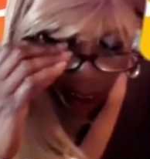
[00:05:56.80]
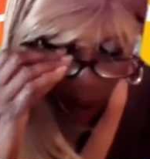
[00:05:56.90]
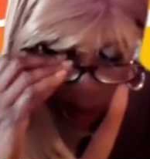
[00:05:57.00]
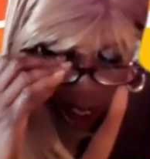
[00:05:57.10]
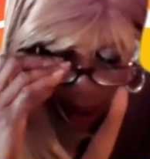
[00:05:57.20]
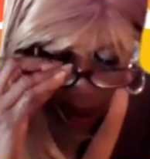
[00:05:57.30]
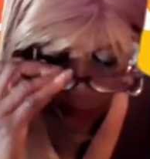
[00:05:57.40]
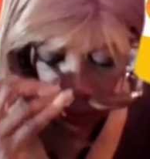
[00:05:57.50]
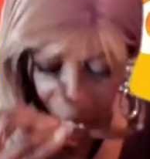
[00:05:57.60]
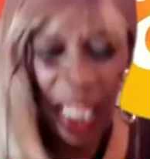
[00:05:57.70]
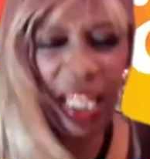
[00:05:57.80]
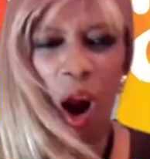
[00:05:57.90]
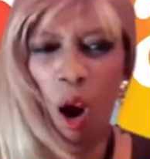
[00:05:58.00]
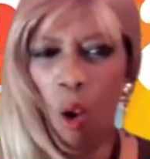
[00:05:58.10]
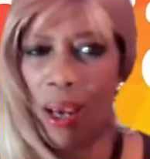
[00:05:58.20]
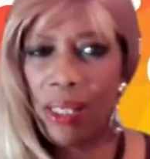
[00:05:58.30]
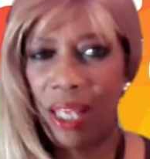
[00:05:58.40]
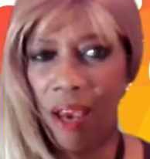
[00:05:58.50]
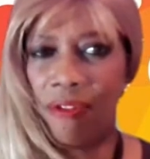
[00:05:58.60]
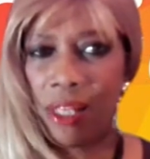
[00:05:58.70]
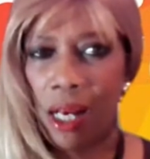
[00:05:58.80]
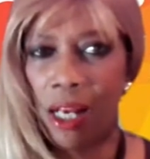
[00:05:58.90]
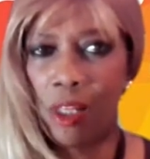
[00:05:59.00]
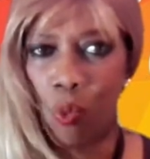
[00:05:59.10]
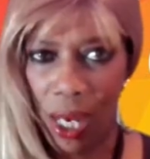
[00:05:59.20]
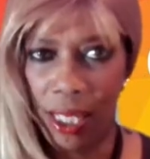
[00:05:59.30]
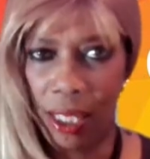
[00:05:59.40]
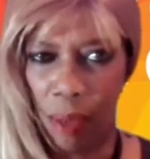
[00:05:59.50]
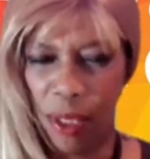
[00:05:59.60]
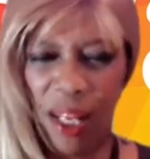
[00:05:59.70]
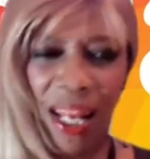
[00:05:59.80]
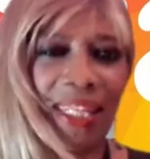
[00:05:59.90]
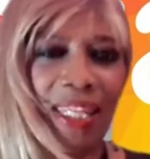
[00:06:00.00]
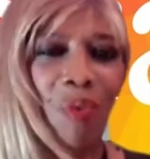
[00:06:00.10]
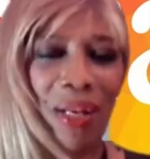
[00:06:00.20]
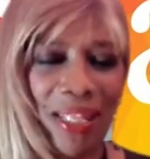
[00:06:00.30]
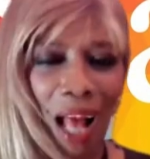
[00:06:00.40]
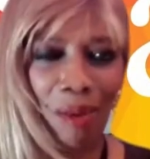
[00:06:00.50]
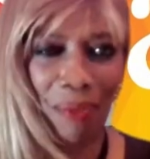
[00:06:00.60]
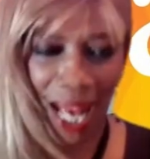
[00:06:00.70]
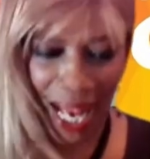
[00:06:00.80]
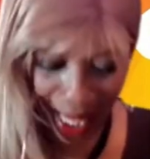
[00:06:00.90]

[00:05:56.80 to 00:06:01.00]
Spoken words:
is what? He always gives us wisdom. So let's see what Solomon